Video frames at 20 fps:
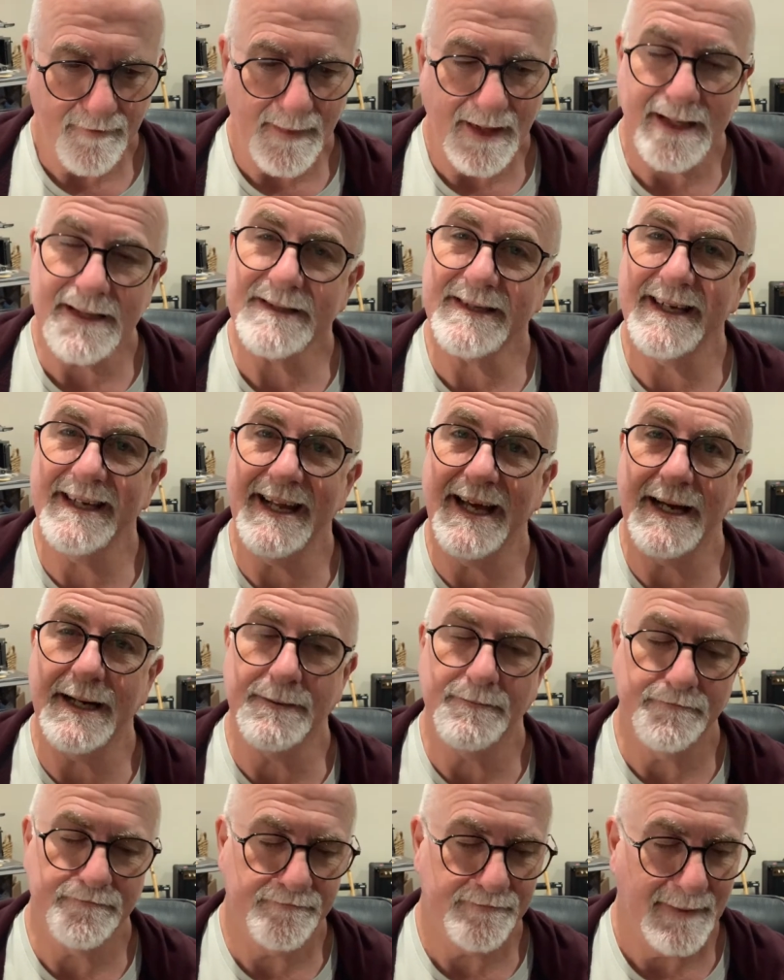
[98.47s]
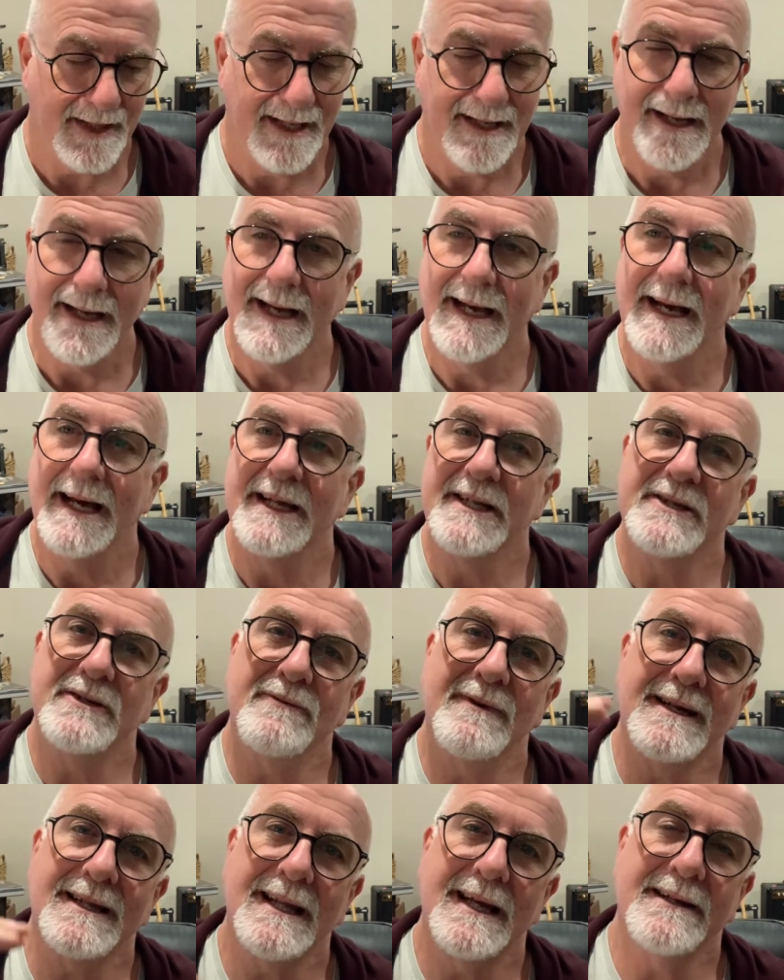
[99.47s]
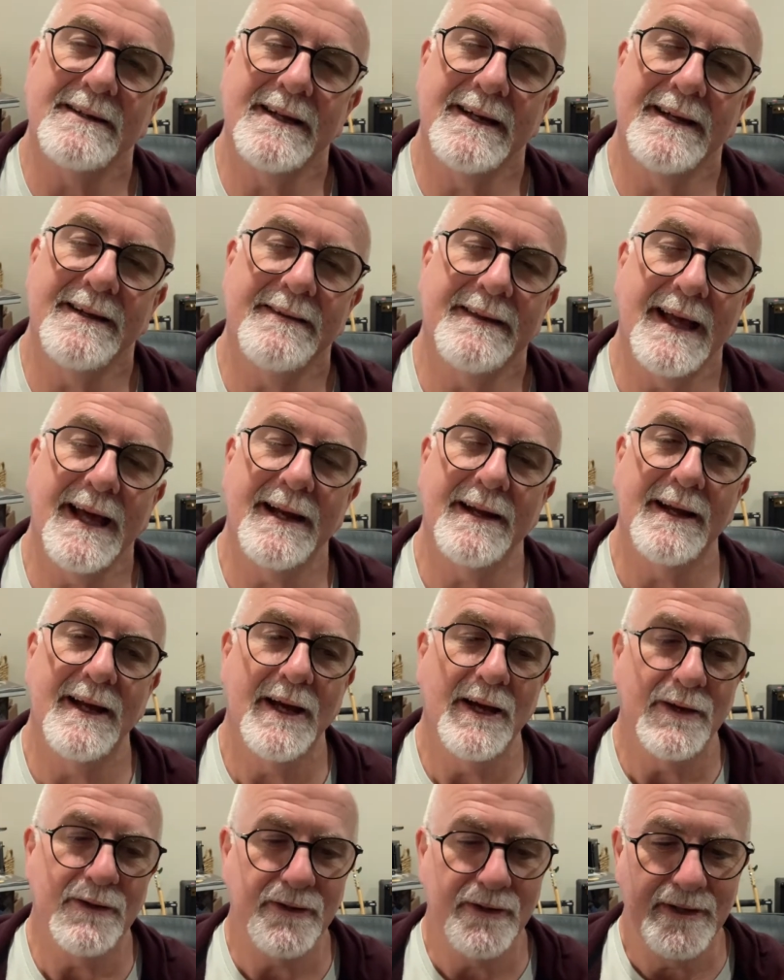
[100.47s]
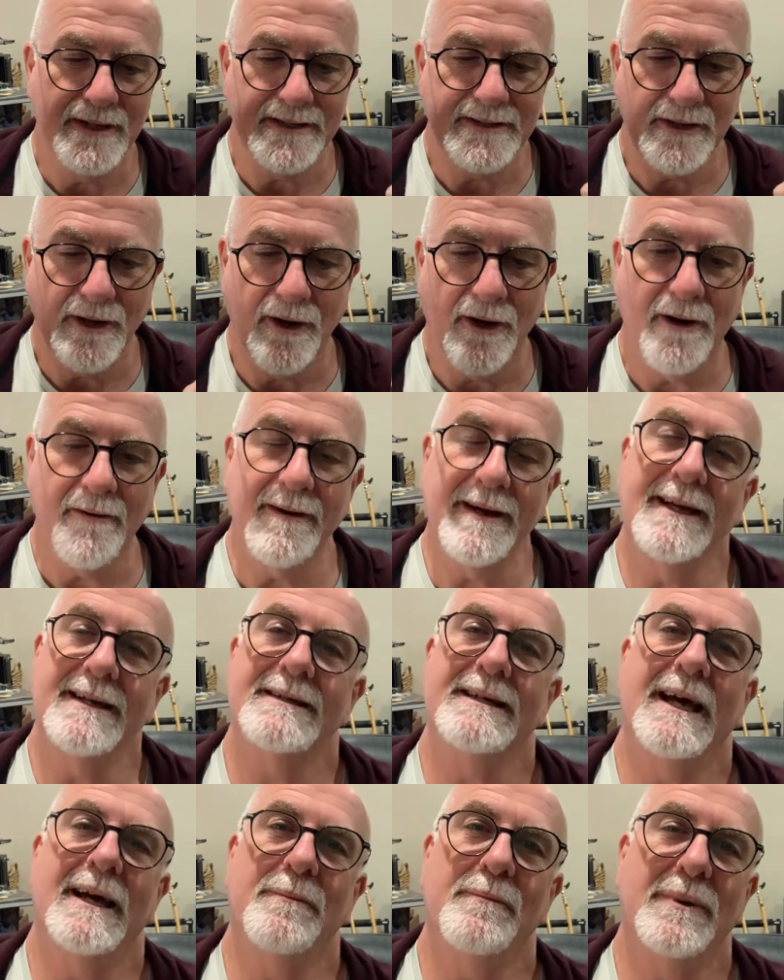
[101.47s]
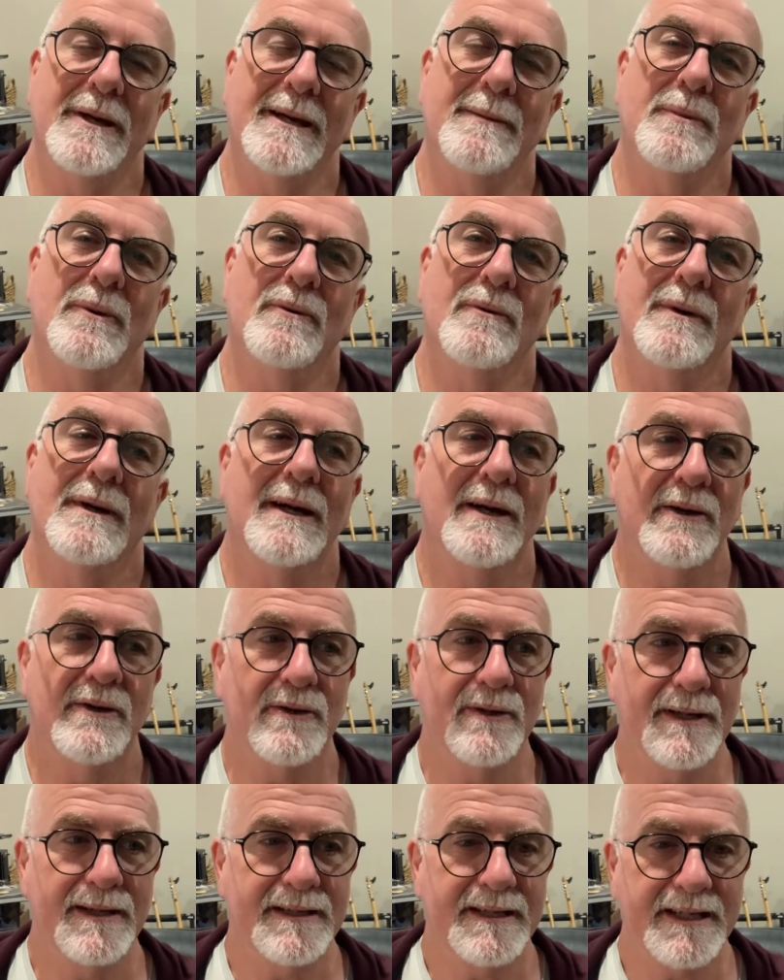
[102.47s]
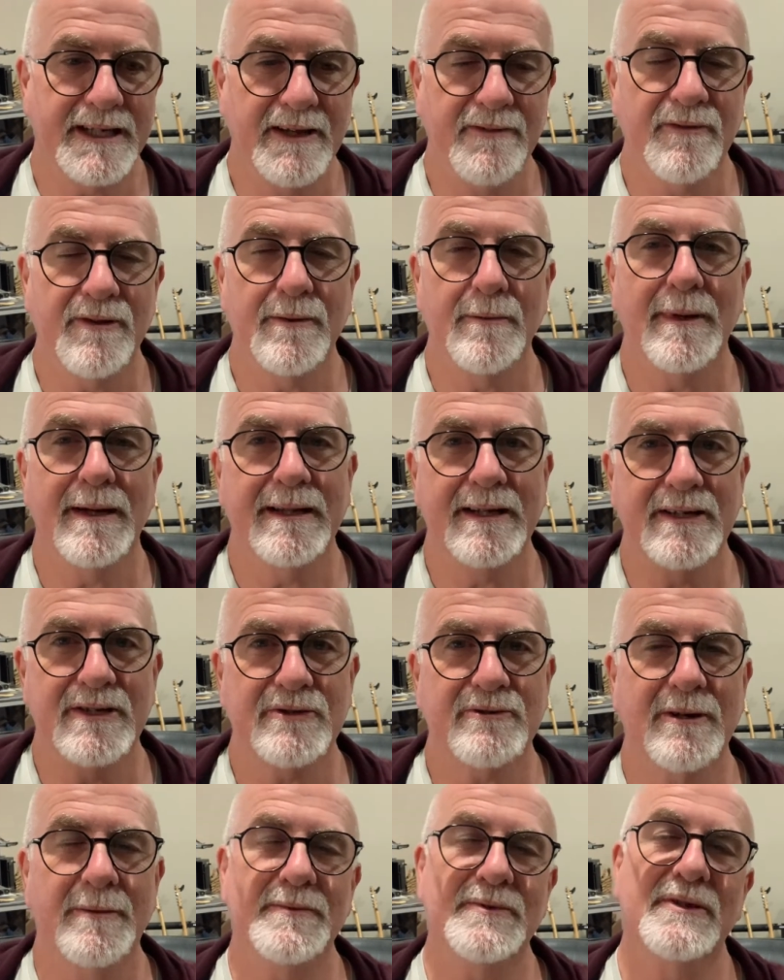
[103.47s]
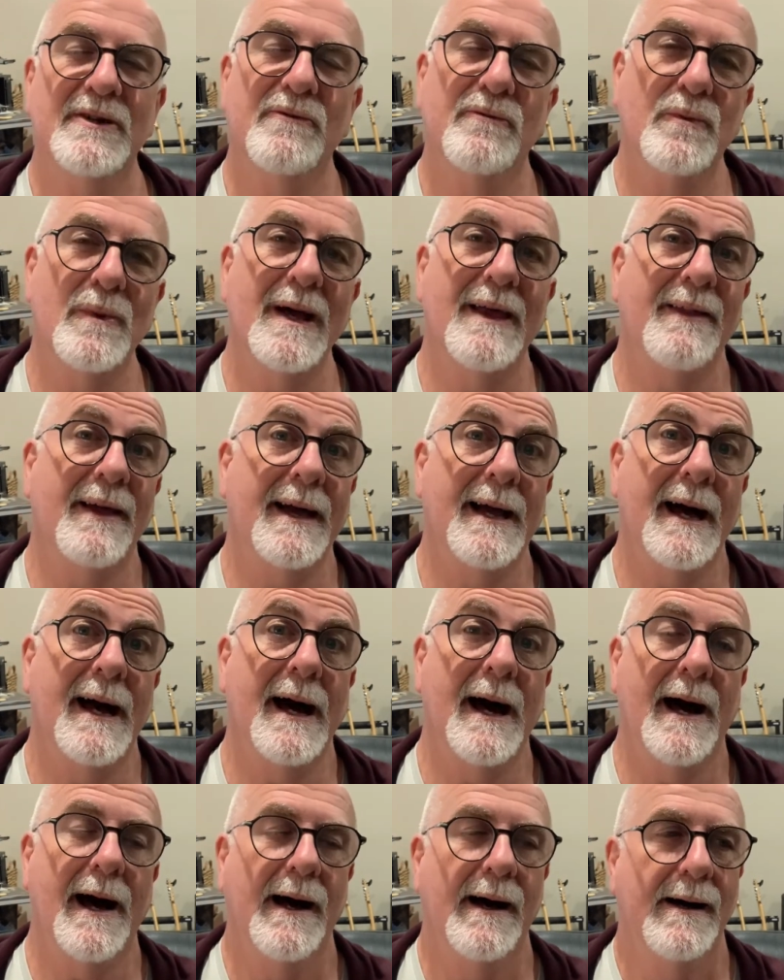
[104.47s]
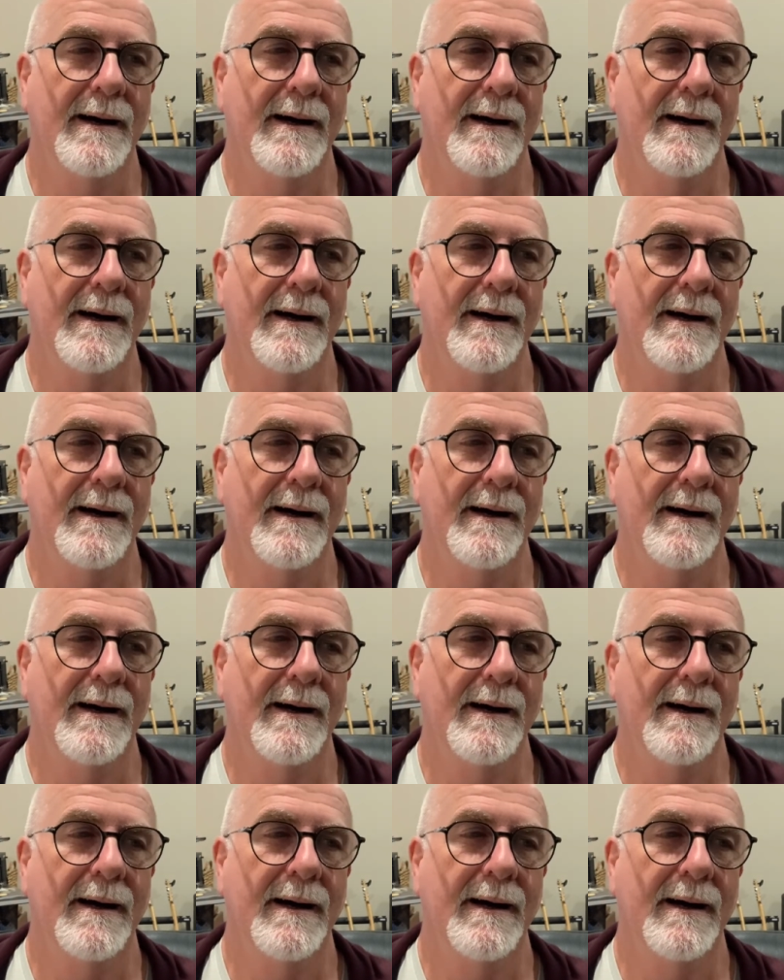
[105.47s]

Scene header. Directly underneath that, you need to orientate people. You need to give them a description of where they are.